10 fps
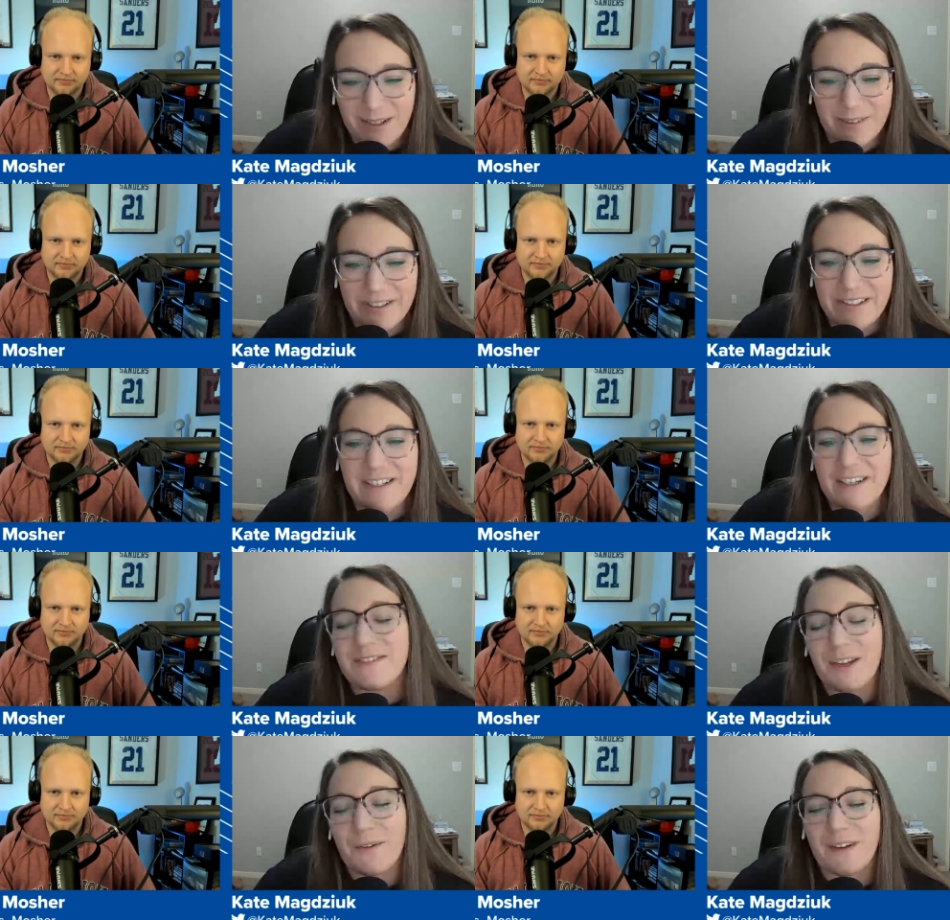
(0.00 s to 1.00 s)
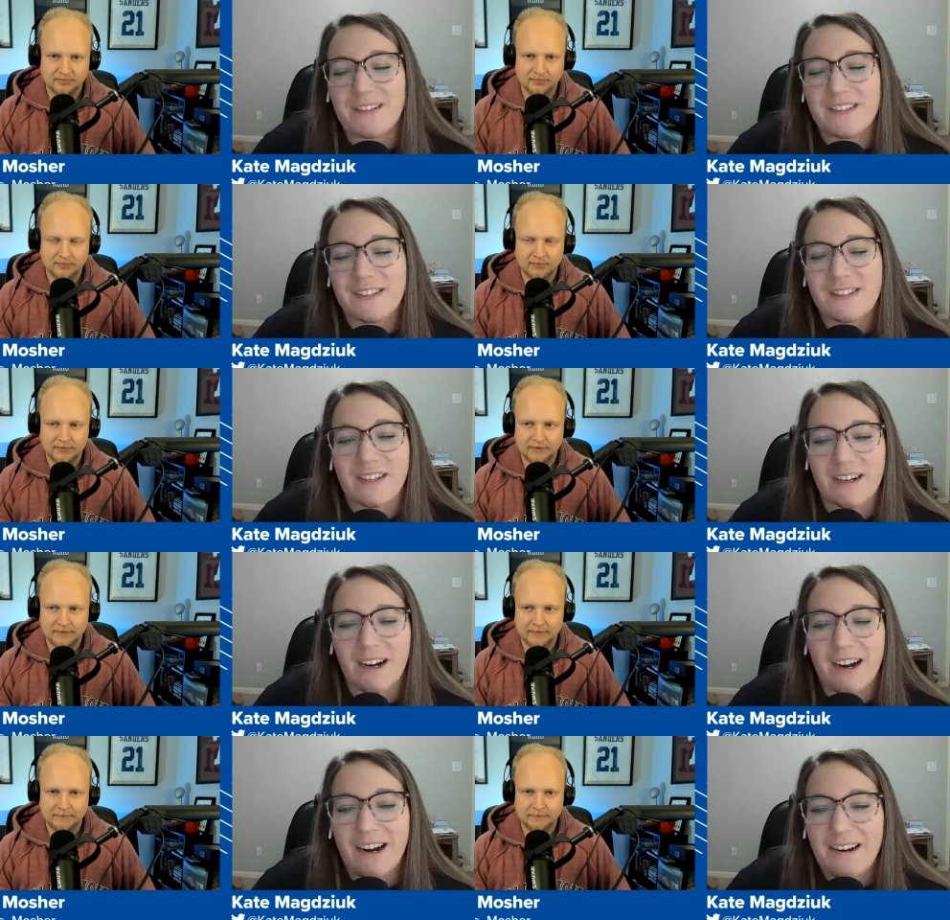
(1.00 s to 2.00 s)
Speaker 1: really tough defense this year.